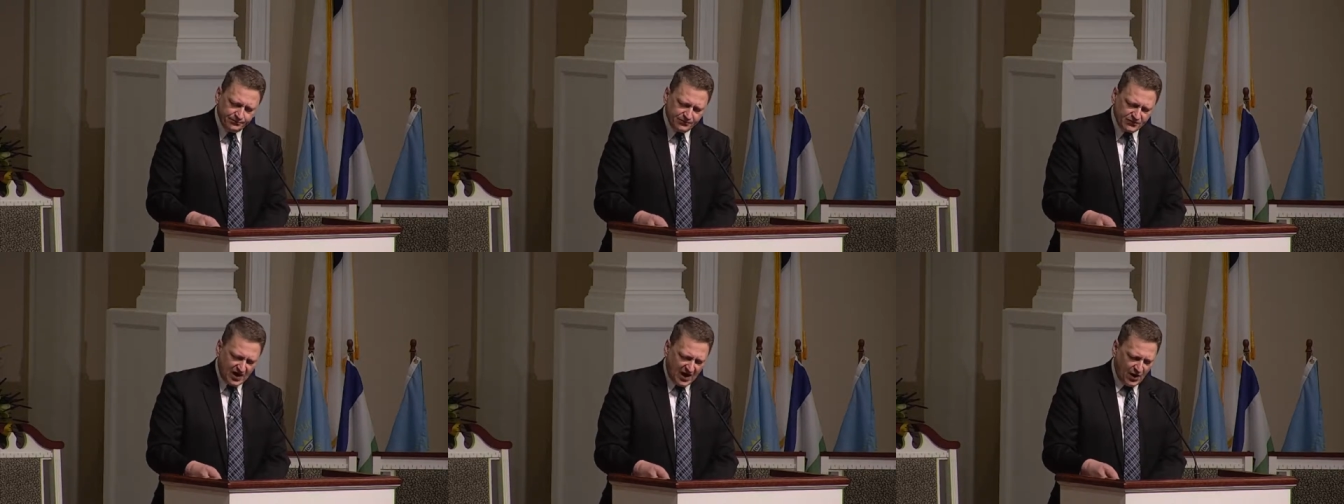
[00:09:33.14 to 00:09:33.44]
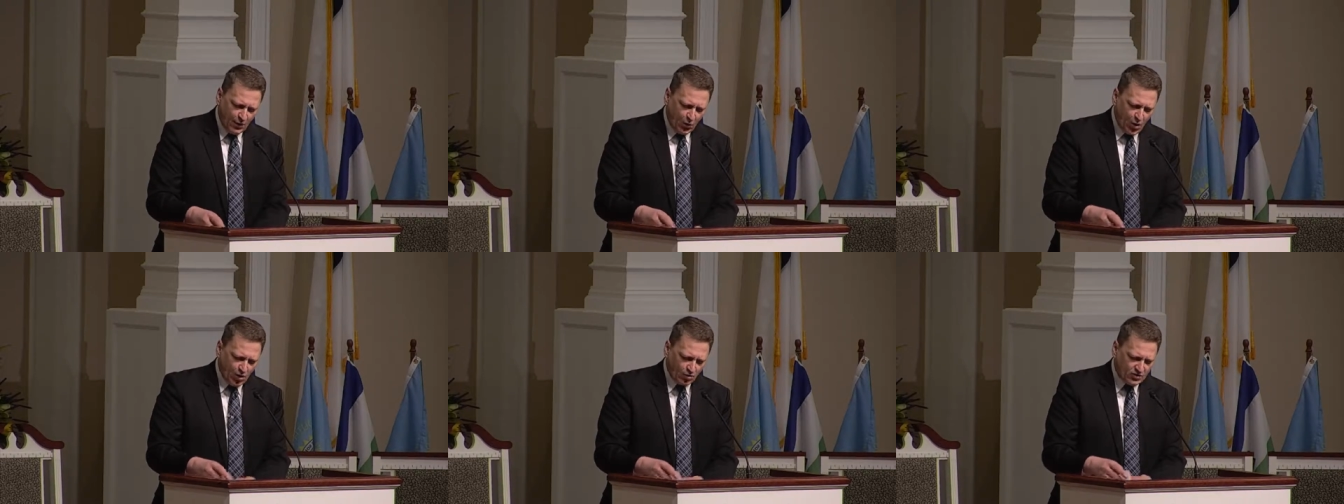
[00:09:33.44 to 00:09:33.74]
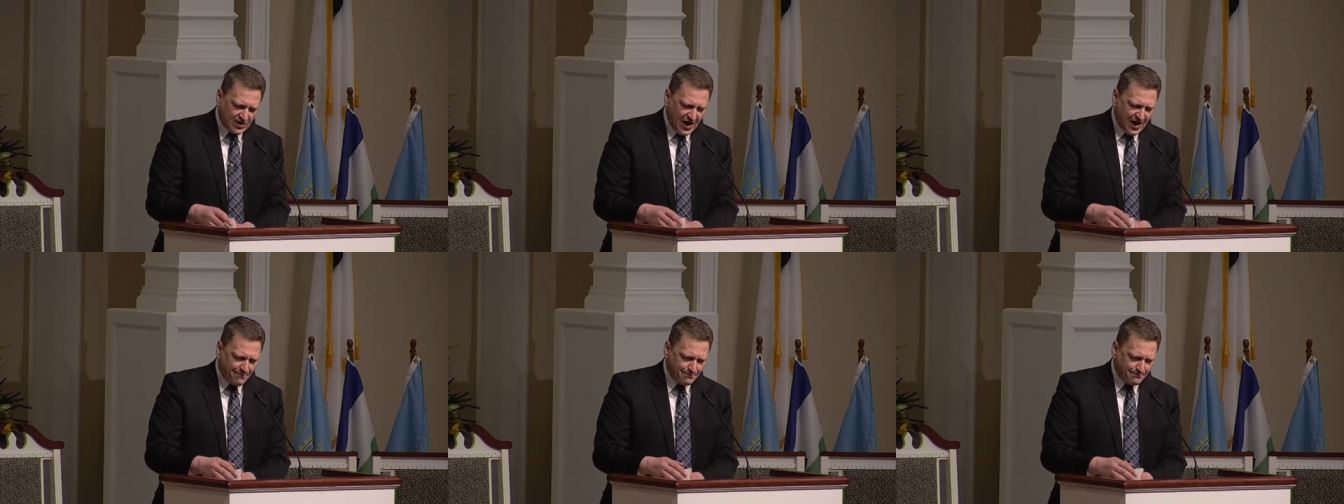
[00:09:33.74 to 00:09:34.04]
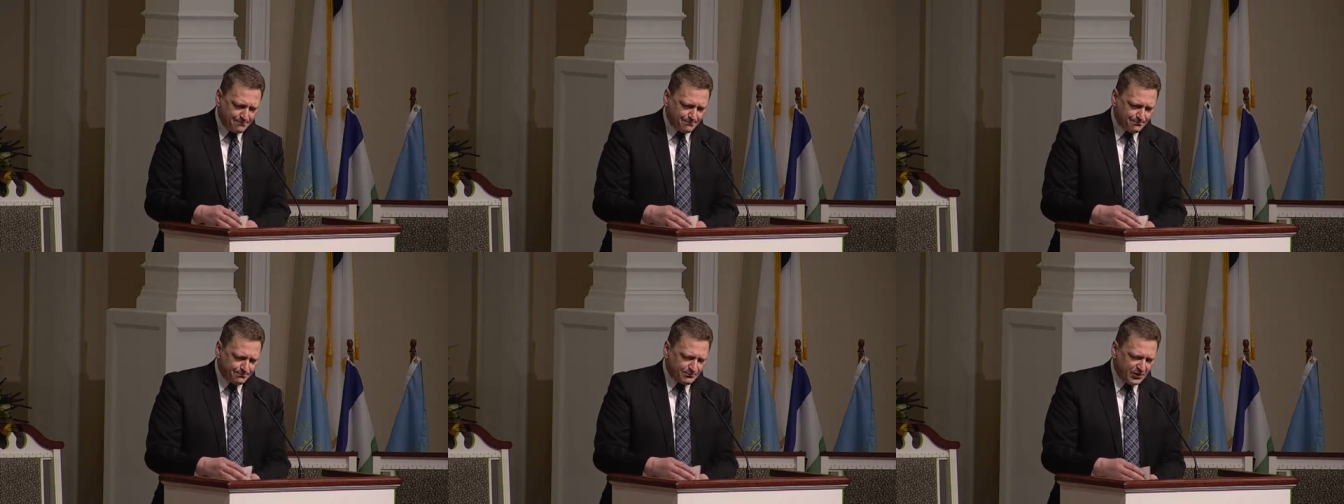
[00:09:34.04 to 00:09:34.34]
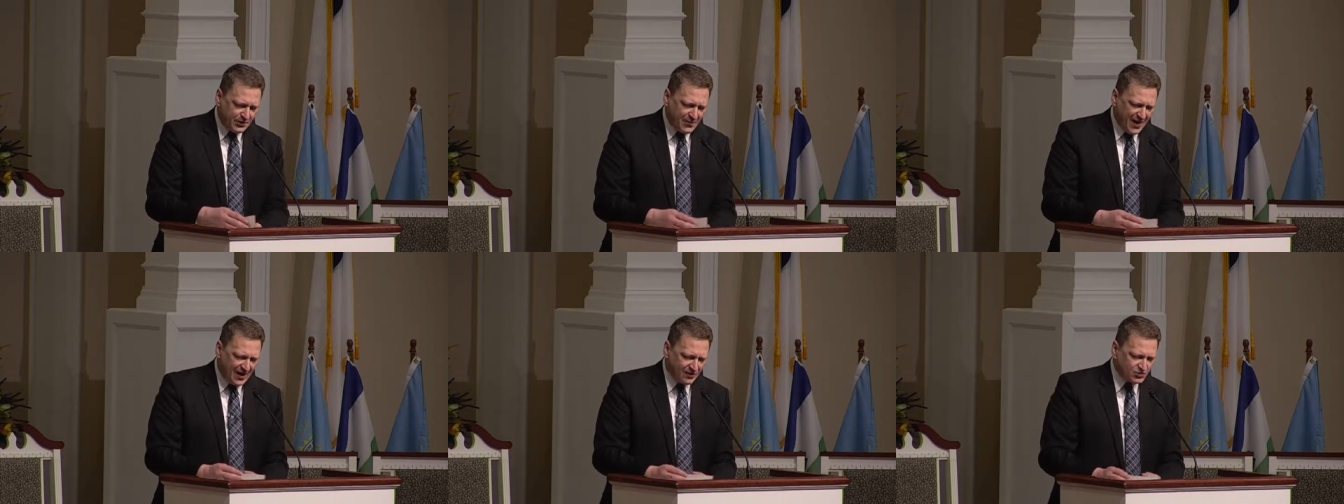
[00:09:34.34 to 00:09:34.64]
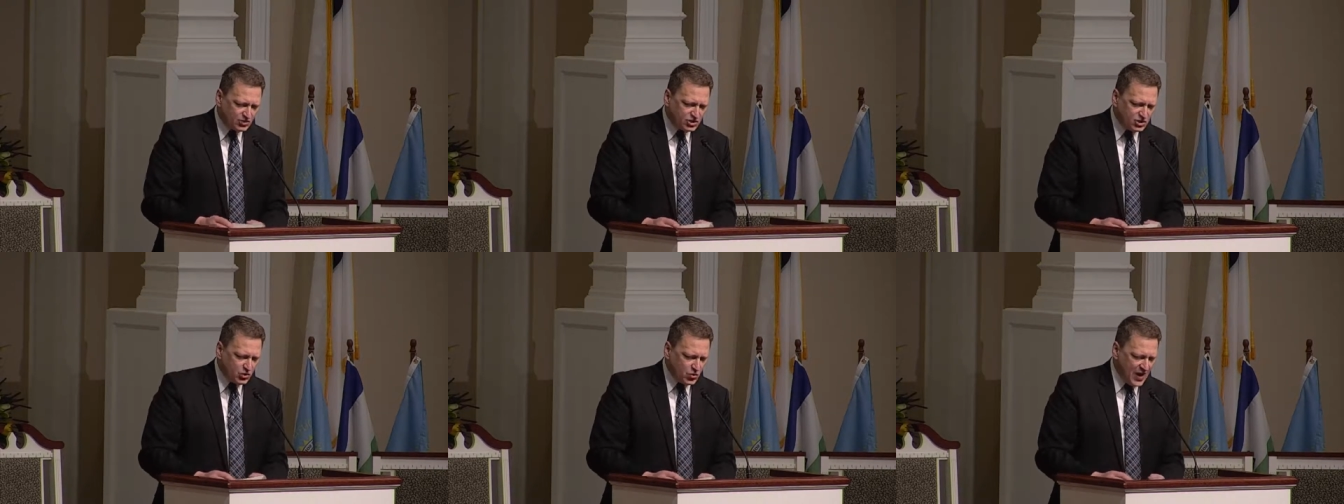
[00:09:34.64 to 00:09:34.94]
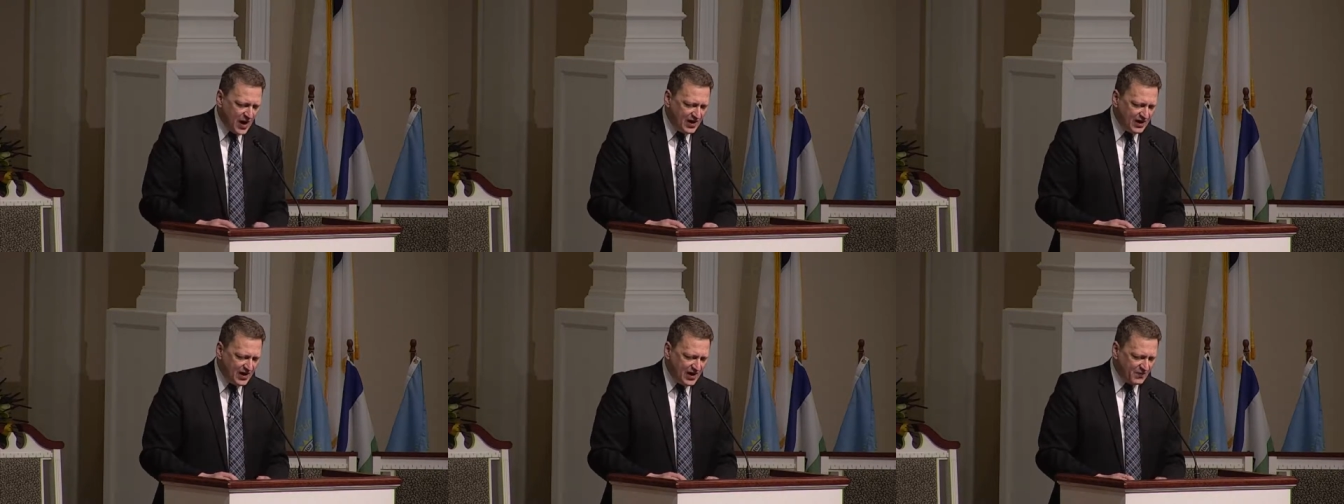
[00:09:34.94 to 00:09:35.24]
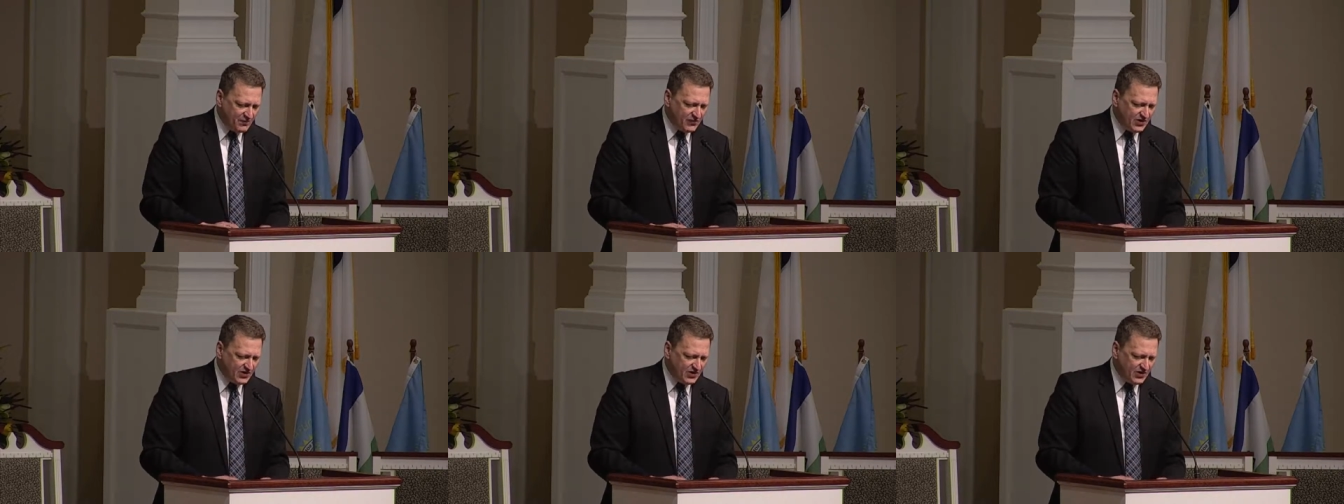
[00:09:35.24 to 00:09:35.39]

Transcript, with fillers: I woke up at about 2 a.m.